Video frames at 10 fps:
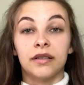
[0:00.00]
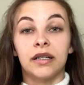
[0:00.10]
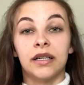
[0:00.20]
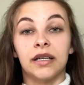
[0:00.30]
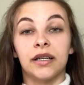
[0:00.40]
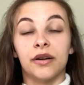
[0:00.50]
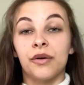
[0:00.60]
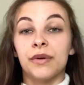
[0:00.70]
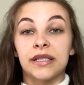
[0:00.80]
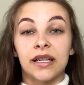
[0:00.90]
I
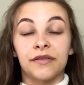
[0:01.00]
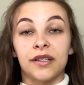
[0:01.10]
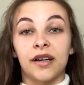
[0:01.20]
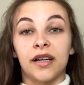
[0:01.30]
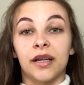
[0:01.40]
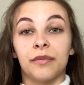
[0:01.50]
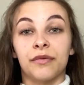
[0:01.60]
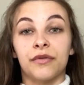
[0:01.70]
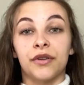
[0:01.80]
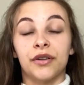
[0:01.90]
always have time
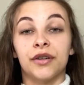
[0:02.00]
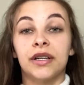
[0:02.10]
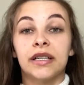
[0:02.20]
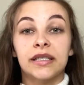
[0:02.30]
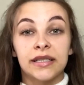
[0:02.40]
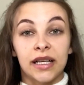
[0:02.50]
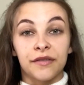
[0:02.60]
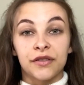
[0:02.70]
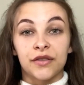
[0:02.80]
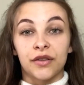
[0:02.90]
for
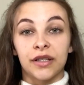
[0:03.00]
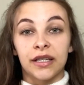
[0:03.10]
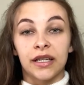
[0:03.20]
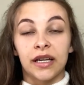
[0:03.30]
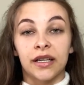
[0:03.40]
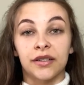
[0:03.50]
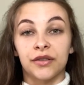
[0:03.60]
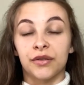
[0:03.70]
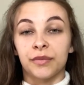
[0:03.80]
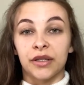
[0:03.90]
self-study and
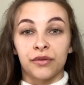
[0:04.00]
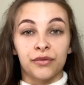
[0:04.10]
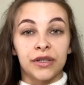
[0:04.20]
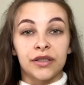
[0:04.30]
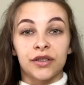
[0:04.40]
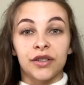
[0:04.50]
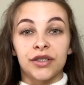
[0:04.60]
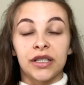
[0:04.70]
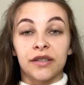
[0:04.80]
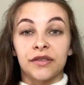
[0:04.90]
to do my own
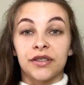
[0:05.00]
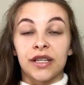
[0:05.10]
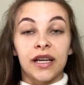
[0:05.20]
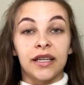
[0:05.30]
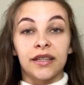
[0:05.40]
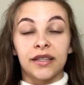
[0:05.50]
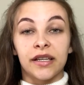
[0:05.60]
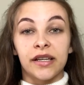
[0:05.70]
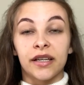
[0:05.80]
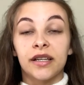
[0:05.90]
research and if there's
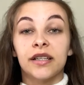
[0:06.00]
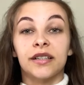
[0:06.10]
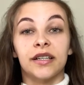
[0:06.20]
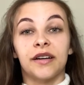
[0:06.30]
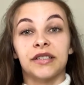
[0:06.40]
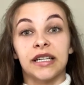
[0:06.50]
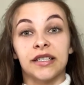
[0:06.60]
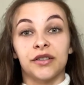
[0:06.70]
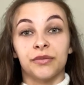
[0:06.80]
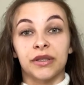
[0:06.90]
anything that I have to get
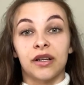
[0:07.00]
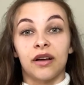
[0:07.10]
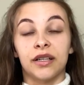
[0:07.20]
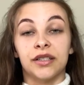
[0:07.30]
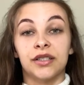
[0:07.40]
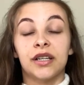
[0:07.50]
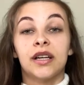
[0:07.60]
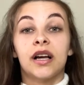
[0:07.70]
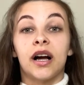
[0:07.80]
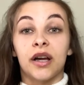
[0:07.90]
done with college,
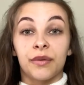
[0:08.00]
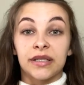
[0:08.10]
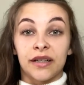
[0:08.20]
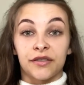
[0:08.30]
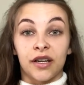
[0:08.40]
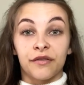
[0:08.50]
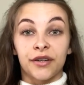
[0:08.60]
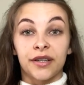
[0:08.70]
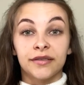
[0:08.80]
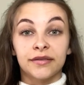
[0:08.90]
I always have time for
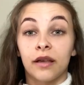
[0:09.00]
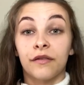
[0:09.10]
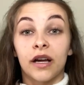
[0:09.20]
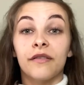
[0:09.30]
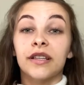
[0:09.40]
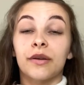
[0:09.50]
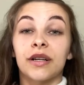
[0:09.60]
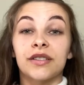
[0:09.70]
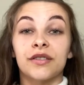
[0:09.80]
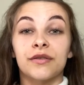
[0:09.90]
that. If I have any
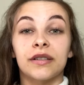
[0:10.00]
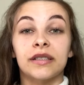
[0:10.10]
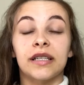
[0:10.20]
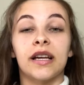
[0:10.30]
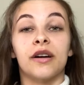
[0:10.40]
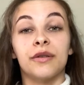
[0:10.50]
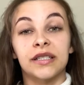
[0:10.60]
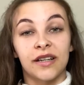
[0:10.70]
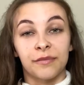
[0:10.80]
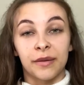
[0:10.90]
questions throughout the day, I
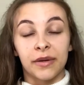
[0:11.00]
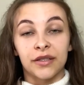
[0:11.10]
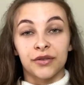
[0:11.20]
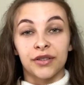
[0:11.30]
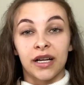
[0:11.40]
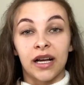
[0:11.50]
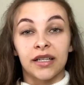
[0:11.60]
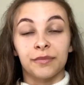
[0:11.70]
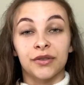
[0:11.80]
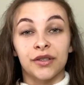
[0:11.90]
always have my mentor in
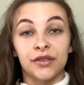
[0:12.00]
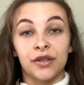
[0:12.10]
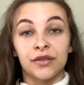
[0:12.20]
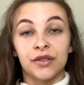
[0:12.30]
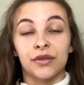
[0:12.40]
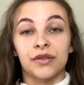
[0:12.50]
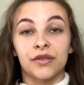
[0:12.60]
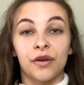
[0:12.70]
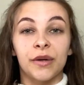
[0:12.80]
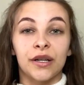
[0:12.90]
hand, but there's also
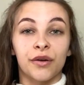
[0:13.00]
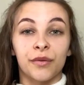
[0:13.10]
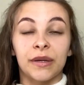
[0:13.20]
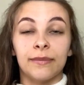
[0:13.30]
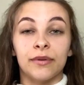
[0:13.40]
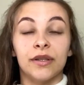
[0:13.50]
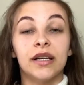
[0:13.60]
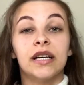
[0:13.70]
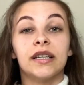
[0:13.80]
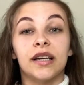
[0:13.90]
so many other people
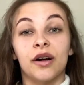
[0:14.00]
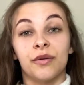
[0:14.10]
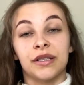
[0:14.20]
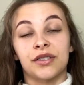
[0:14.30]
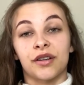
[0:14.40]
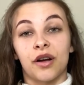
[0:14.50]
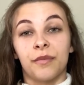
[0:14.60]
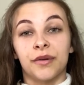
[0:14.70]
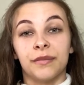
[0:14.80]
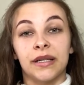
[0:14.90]
that always check
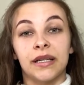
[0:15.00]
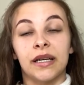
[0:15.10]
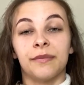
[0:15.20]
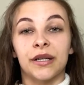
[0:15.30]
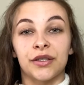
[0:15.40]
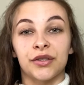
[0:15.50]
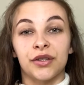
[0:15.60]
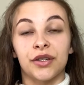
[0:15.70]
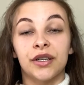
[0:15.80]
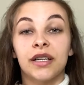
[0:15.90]
up on me and make
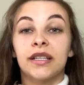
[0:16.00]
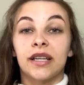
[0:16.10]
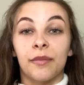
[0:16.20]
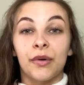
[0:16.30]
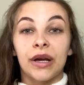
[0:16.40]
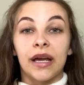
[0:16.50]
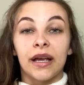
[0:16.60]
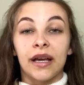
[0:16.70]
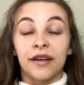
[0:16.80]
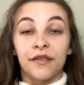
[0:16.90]
sure that I'm
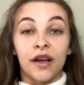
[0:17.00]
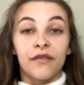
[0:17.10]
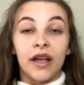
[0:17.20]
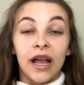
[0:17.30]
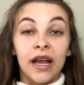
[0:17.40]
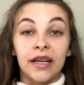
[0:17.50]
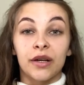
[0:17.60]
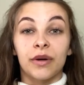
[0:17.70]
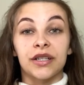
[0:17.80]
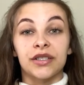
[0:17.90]
okay. And if I have any
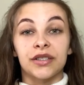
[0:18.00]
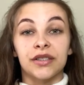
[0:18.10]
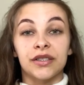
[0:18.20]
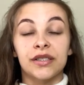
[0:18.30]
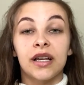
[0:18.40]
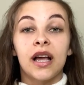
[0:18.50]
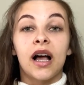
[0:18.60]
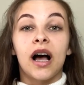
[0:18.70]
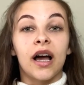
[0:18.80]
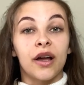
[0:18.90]
questions,
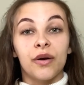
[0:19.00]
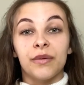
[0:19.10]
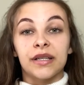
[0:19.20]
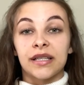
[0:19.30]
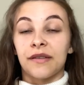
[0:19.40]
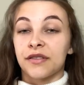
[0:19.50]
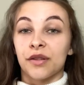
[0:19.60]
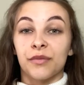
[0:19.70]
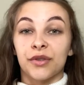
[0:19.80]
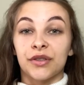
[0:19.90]
I always have
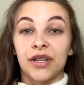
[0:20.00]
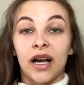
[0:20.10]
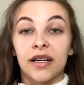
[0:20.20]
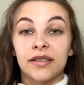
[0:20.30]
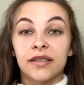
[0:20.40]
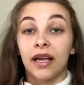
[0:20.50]
someone to ask.